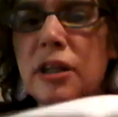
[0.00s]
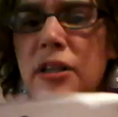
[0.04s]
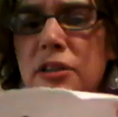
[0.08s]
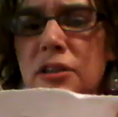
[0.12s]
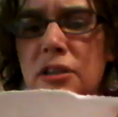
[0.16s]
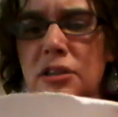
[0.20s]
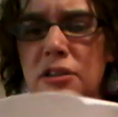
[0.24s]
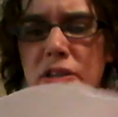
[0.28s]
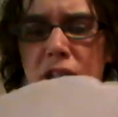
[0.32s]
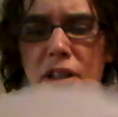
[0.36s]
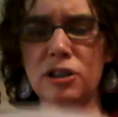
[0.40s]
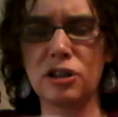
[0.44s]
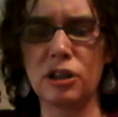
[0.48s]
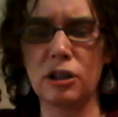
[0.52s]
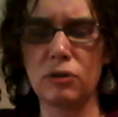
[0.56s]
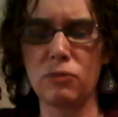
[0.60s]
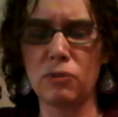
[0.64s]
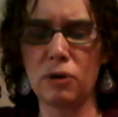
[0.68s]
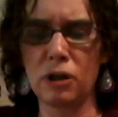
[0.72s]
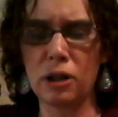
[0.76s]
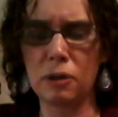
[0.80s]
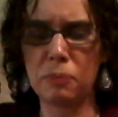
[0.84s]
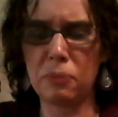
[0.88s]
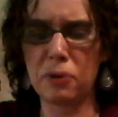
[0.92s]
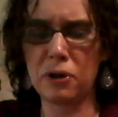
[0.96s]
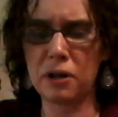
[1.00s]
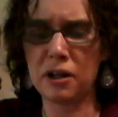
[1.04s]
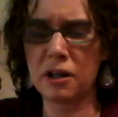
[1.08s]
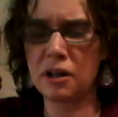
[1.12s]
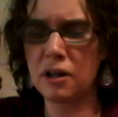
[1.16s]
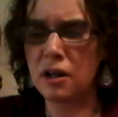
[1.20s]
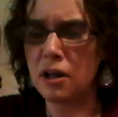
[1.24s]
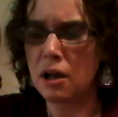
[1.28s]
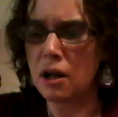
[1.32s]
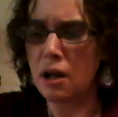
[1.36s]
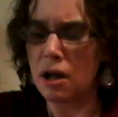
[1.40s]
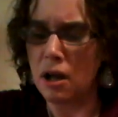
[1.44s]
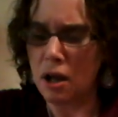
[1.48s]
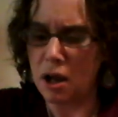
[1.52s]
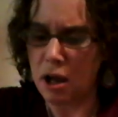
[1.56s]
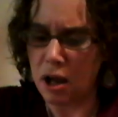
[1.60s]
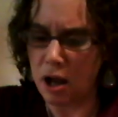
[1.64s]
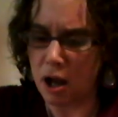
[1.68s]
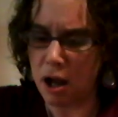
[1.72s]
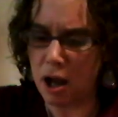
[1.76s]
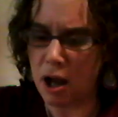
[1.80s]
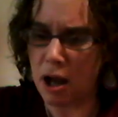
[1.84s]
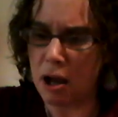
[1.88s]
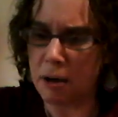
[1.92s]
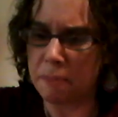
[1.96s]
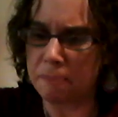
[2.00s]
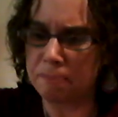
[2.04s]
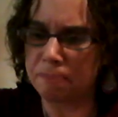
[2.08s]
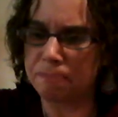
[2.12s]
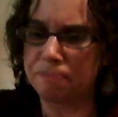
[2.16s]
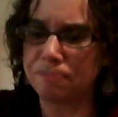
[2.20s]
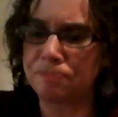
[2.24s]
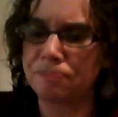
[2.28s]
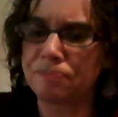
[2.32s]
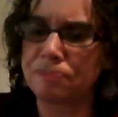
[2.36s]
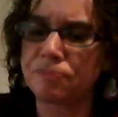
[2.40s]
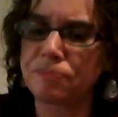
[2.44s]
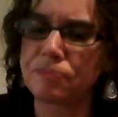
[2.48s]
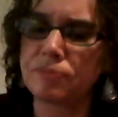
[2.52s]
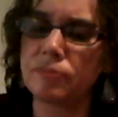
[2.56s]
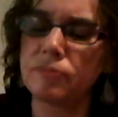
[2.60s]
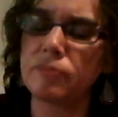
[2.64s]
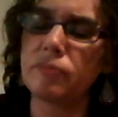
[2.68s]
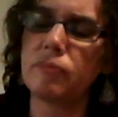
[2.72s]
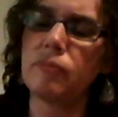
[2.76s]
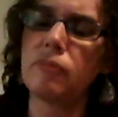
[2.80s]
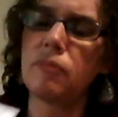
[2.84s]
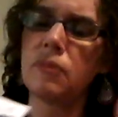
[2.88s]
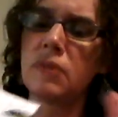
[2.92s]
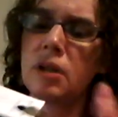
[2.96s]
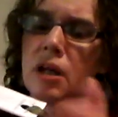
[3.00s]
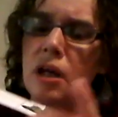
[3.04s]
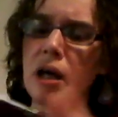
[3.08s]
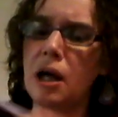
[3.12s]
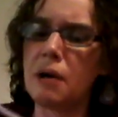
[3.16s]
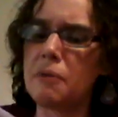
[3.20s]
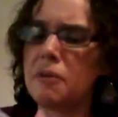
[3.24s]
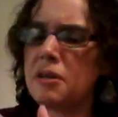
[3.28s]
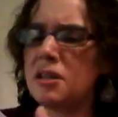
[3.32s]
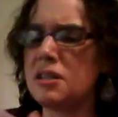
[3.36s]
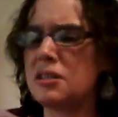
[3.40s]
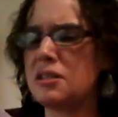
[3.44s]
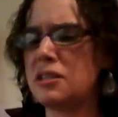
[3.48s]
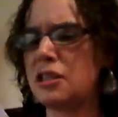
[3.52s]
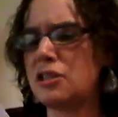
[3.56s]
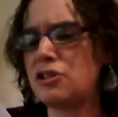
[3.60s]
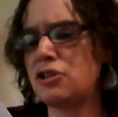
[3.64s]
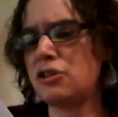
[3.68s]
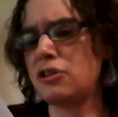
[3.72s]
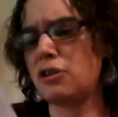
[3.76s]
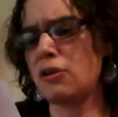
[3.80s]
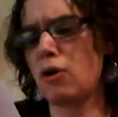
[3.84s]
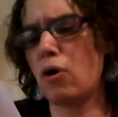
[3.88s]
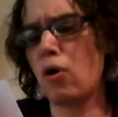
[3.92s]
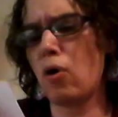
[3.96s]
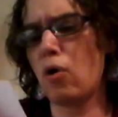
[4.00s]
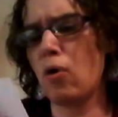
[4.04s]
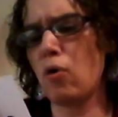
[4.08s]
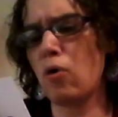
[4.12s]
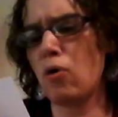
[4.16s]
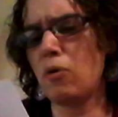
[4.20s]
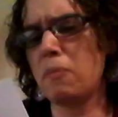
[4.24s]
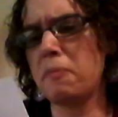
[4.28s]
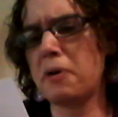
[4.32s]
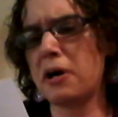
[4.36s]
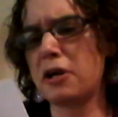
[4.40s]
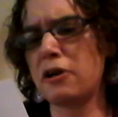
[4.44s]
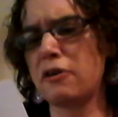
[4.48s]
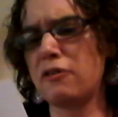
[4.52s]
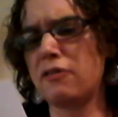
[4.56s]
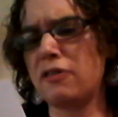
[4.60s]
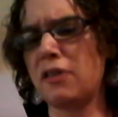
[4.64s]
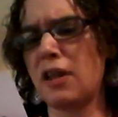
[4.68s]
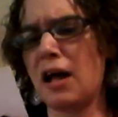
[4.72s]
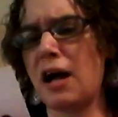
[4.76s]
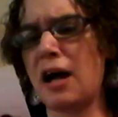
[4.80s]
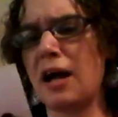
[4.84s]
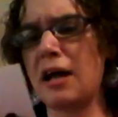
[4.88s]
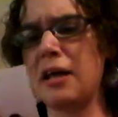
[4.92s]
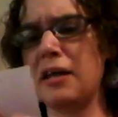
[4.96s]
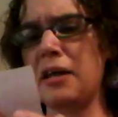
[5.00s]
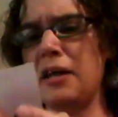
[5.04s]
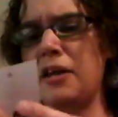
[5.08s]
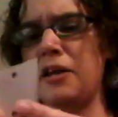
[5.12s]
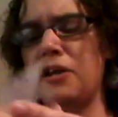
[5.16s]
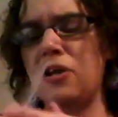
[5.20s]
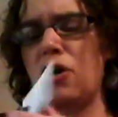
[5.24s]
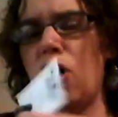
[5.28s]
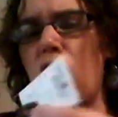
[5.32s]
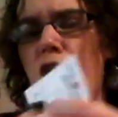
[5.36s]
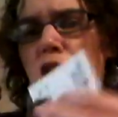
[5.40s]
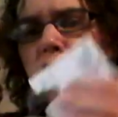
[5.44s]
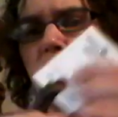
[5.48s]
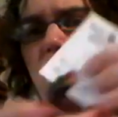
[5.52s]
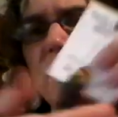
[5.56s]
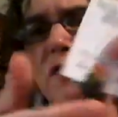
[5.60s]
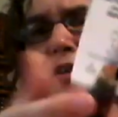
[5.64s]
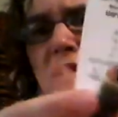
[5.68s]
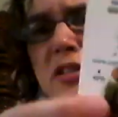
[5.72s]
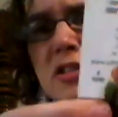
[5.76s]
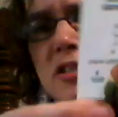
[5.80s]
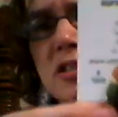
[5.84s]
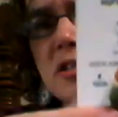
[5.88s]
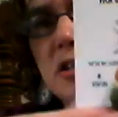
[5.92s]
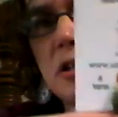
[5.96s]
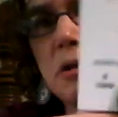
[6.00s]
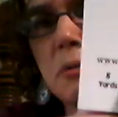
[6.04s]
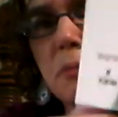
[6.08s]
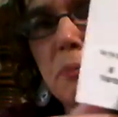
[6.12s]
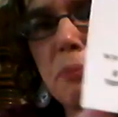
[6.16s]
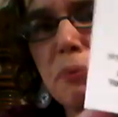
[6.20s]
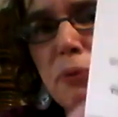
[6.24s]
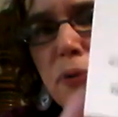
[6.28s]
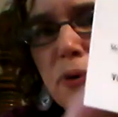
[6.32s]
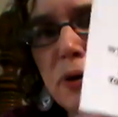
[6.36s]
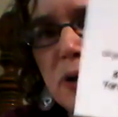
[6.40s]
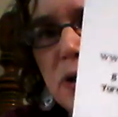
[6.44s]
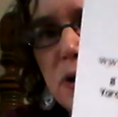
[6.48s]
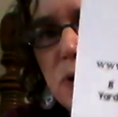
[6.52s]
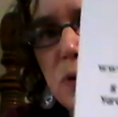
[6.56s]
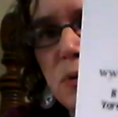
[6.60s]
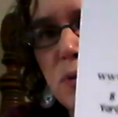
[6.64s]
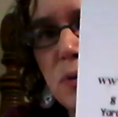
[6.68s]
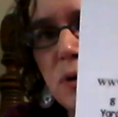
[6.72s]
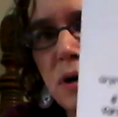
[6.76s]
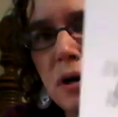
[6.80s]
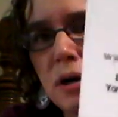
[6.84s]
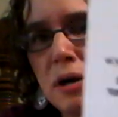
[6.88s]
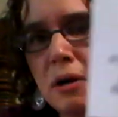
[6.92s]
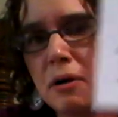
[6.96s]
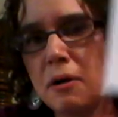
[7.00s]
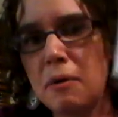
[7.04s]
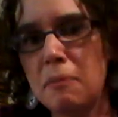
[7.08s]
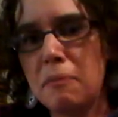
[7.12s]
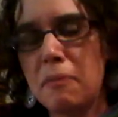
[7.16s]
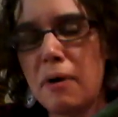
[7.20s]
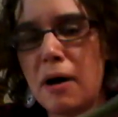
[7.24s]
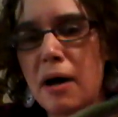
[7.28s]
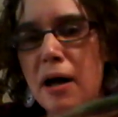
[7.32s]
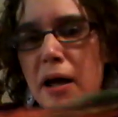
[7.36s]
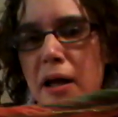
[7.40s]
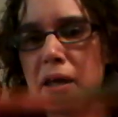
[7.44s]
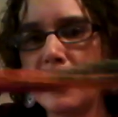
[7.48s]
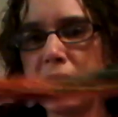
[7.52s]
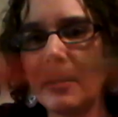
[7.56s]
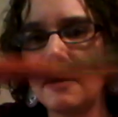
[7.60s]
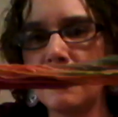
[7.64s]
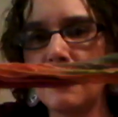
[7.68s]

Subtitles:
is. It's actually really pretty. I'm going to stitch the whole butterfly in Harvest Brew by